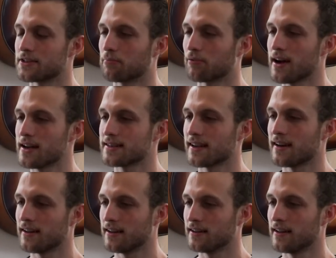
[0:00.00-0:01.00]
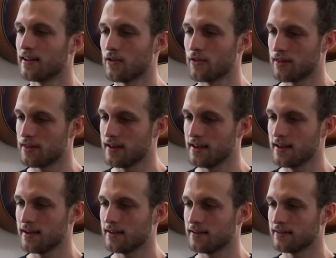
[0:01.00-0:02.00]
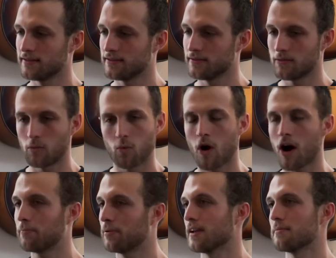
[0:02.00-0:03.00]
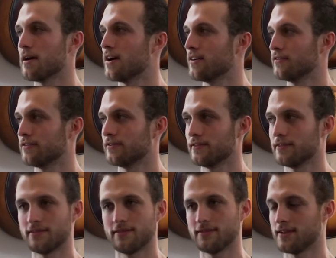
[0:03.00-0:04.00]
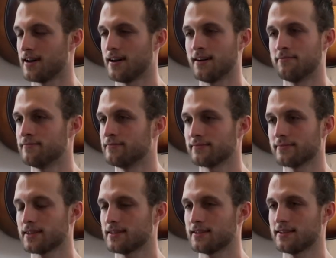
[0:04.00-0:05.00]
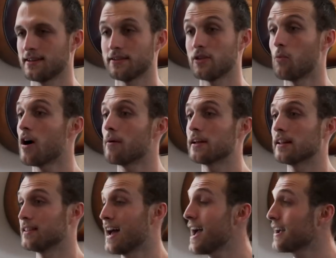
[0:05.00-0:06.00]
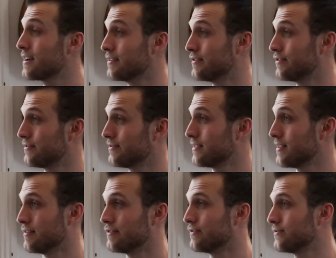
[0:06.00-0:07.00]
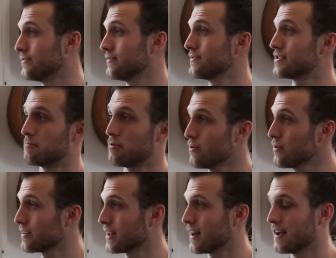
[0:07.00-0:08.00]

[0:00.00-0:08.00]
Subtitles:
surprising the whopping amount of the whopping lack of support that